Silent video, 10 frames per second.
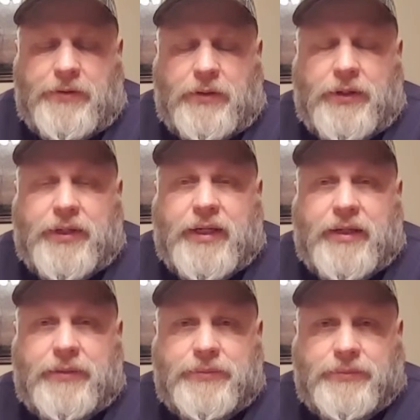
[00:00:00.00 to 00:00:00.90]
So here you
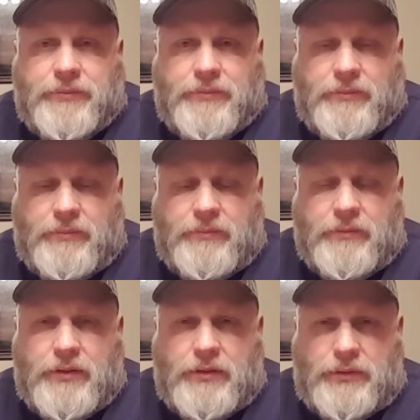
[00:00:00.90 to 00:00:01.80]
go.
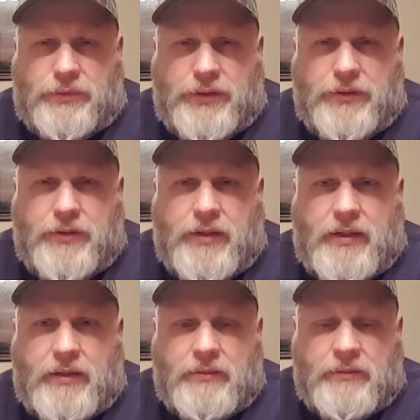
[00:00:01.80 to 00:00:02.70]
This is for you
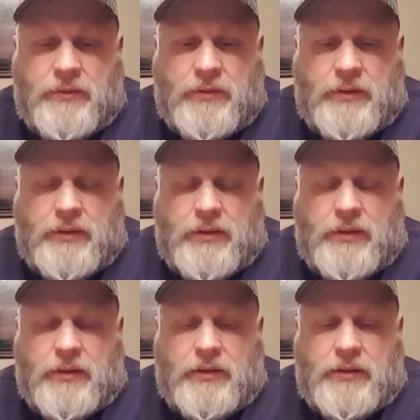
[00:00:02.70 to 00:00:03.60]
tonight.
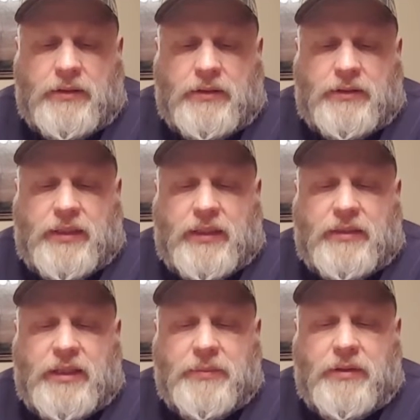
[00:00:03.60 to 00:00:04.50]
2
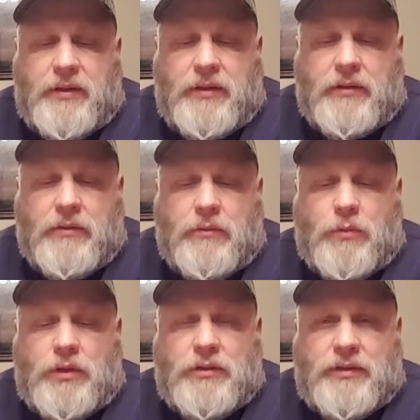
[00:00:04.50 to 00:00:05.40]
Timothy
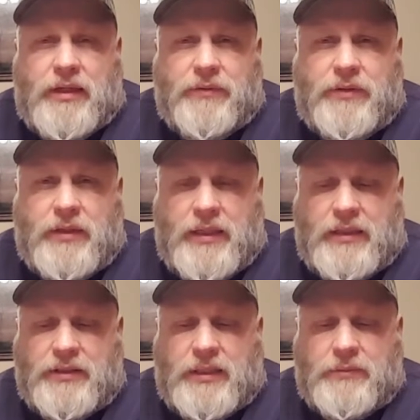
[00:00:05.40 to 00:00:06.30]
1:7,
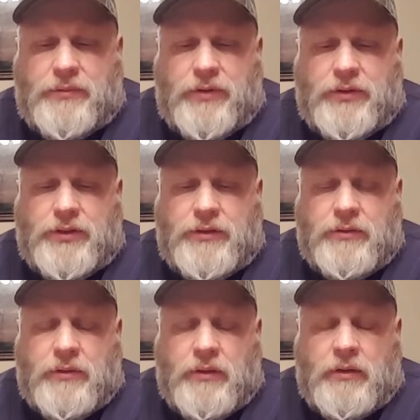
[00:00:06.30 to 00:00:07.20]
King James
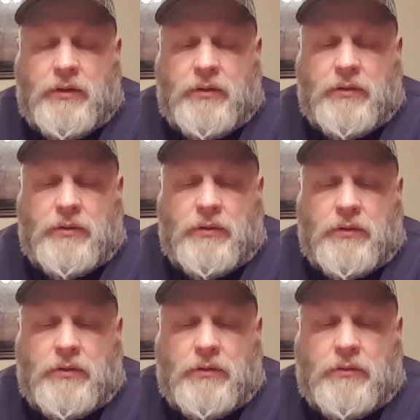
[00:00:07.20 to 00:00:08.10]
Version.
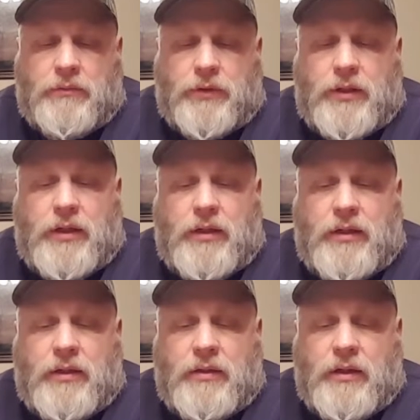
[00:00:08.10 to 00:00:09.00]
For God
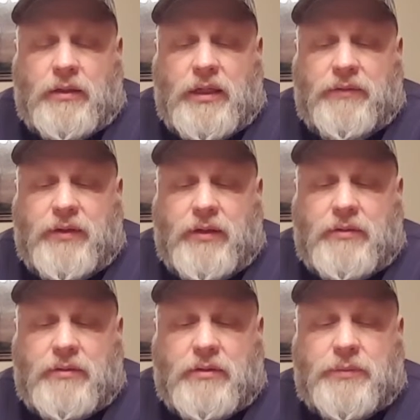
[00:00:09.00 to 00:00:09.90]
hath not given
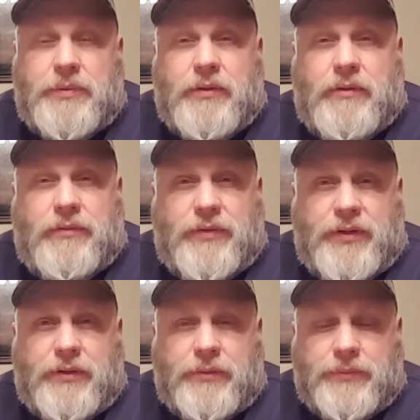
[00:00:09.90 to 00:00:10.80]
us the spirit of
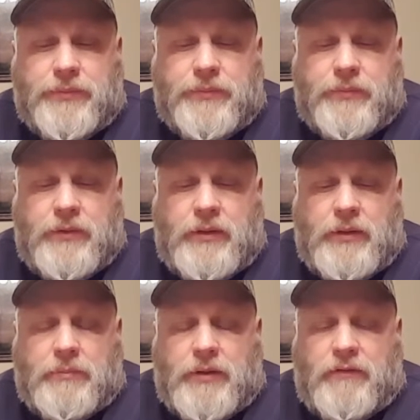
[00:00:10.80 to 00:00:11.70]
fear,
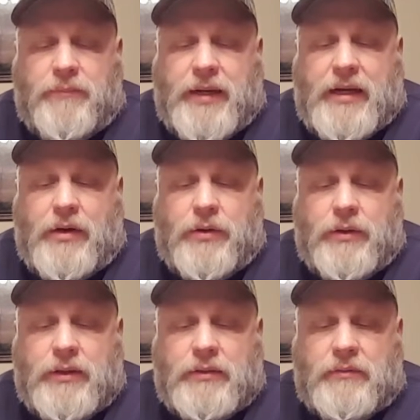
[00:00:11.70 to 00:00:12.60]
but of
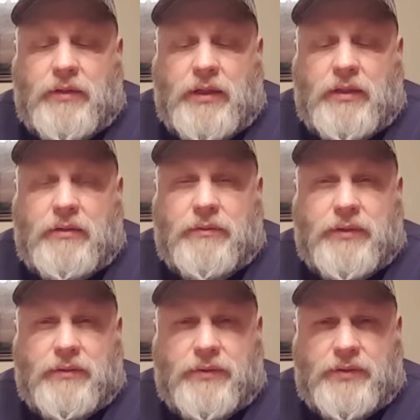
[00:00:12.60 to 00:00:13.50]
power and of love
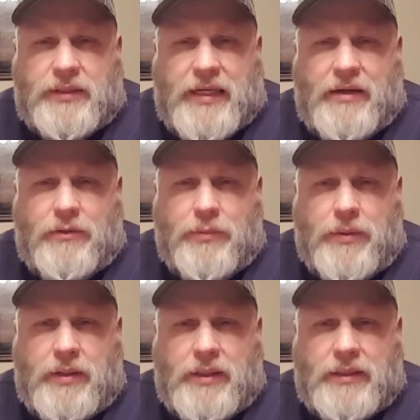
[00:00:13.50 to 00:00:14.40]
and of a sound
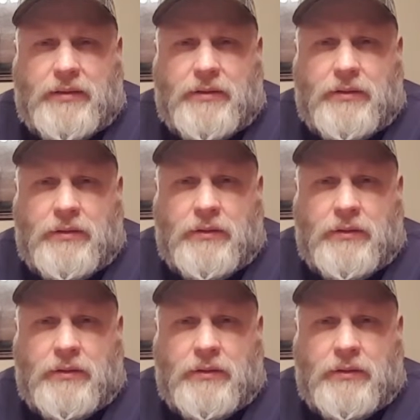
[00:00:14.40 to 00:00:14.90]
mind.